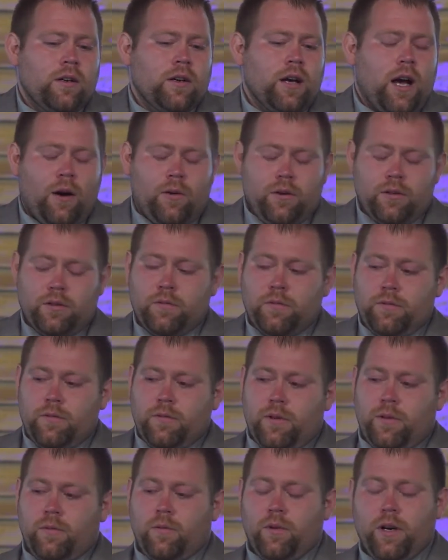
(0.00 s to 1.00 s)
I was
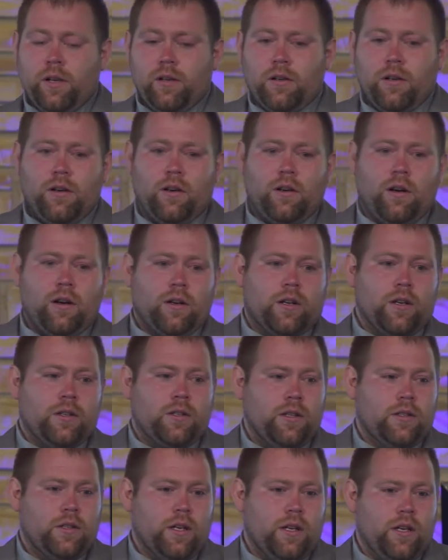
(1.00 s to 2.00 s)
waiting on her because
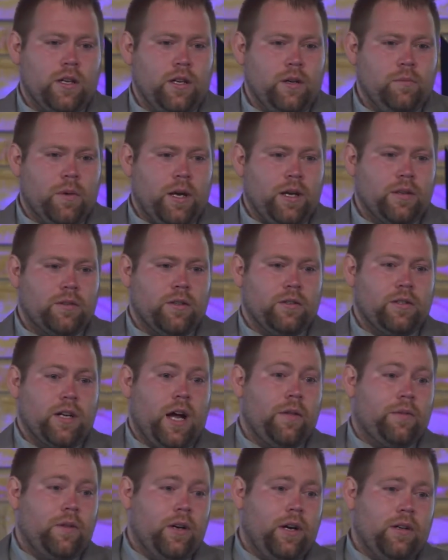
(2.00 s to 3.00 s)
she said he'd message.
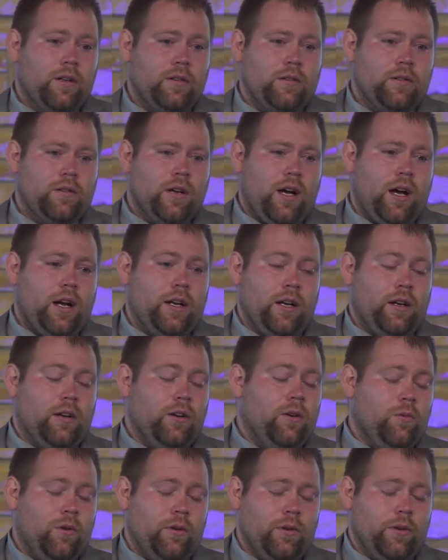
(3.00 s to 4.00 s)
I didn't
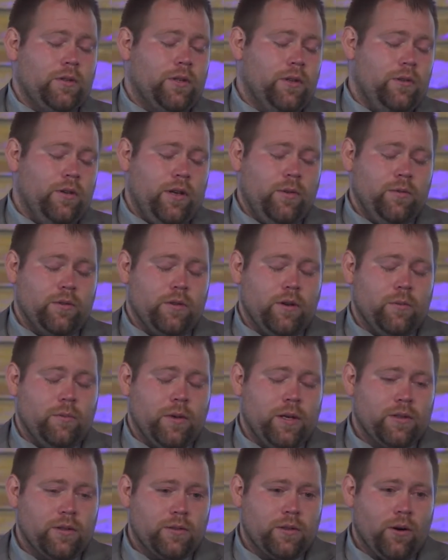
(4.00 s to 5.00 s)
know whether he was going to
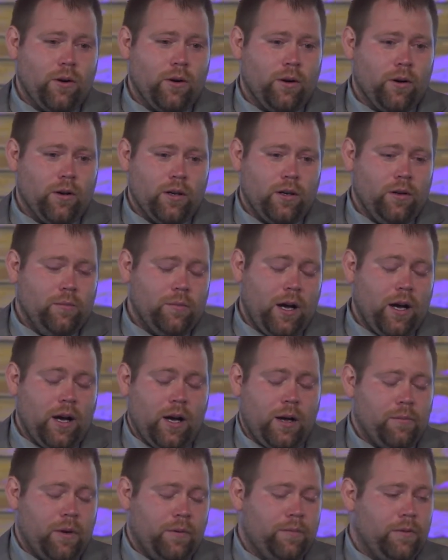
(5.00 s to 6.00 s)
message her or him. I
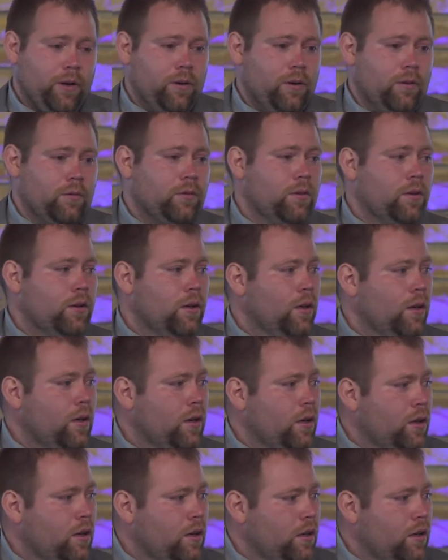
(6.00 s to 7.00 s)
had my phone.
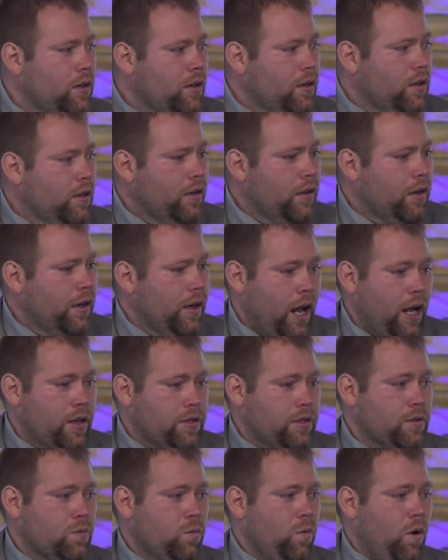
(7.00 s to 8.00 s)
And I
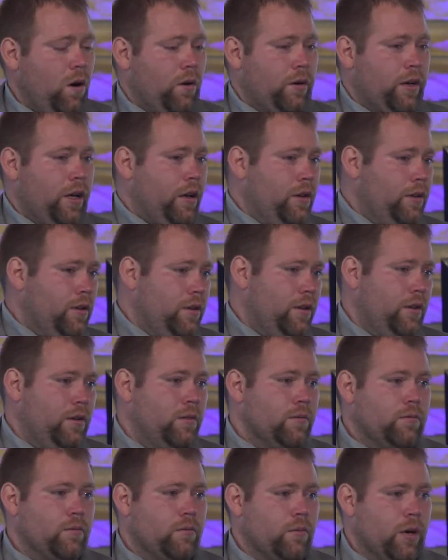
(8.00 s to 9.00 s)
just walked down to
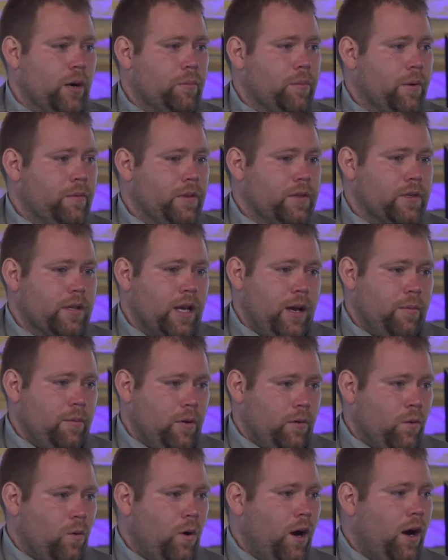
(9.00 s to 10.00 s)
the ramp of his
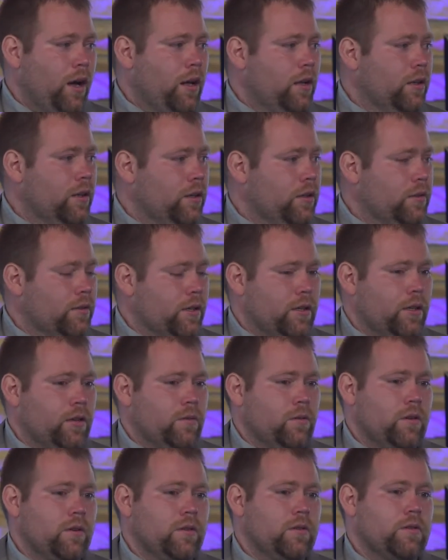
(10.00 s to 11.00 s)
cabin quietly because I didn't
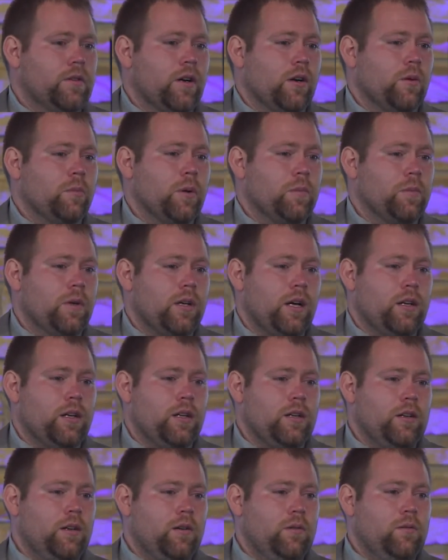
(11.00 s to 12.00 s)
want to disturb him, and I
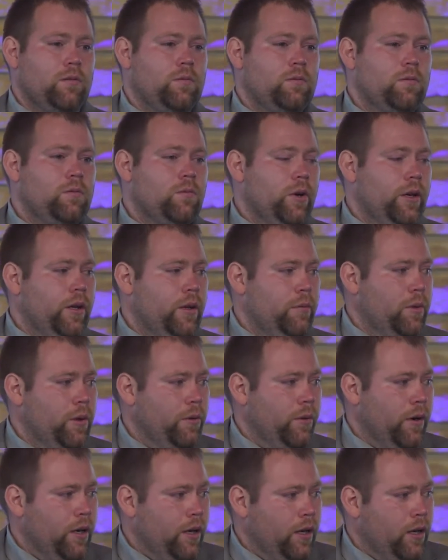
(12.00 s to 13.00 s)
didn't know when he'd be
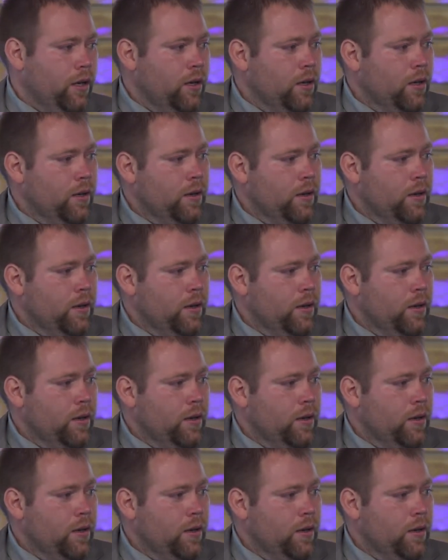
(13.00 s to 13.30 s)
ready.